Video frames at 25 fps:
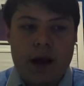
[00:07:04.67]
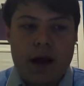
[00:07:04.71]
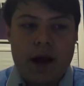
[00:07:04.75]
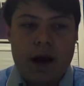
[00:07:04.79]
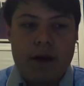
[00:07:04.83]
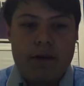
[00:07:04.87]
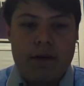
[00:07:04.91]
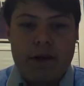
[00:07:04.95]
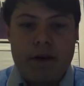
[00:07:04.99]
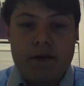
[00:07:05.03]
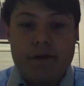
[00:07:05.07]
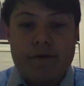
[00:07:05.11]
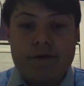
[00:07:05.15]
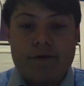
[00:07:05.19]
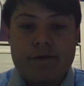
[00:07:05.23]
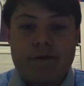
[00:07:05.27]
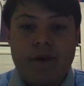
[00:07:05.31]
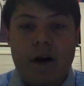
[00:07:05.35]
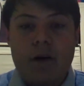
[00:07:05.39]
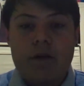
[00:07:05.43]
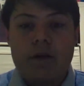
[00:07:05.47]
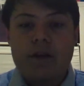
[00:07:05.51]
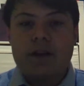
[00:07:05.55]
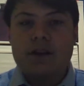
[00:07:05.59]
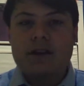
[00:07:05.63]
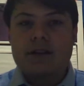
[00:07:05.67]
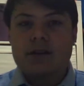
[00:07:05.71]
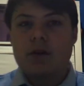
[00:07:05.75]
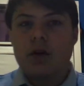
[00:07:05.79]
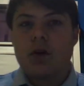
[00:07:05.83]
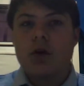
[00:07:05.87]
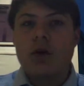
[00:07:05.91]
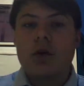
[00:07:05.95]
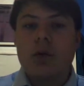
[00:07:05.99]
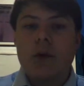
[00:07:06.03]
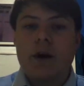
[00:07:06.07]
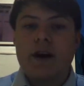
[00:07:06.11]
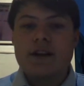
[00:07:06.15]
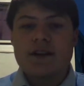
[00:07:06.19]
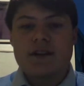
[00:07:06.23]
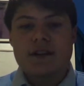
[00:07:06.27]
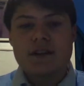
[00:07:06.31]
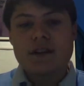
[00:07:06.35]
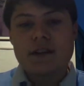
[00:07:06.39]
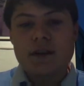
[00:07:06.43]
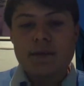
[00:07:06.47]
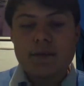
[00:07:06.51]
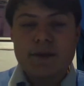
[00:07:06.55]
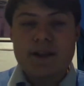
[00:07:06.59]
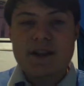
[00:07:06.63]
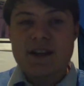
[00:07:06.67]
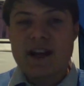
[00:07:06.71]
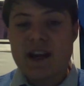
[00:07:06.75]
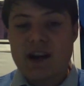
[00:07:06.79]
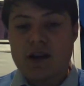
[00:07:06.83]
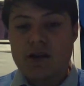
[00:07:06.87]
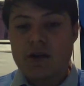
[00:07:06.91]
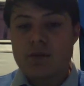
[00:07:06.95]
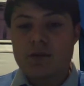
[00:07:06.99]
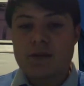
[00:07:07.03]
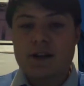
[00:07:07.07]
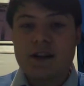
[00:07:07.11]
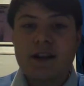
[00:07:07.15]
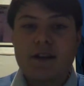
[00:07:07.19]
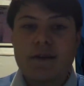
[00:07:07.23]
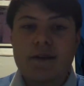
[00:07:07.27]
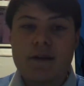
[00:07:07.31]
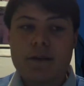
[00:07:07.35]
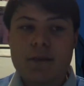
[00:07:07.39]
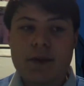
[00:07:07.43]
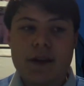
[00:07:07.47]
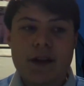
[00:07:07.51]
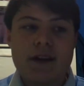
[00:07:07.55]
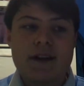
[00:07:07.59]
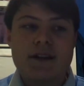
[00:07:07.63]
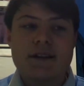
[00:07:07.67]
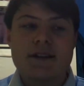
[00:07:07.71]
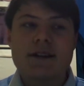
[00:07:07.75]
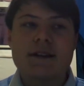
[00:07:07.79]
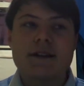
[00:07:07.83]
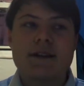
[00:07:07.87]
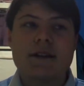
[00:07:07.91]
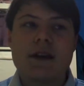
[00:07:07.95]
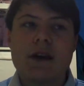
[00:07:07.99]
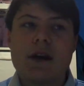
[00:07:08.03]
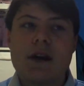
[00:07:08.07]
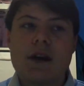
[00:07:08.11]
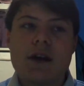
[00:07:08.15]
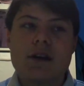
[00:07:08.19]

and they've found these doorways that seem to take them to different places.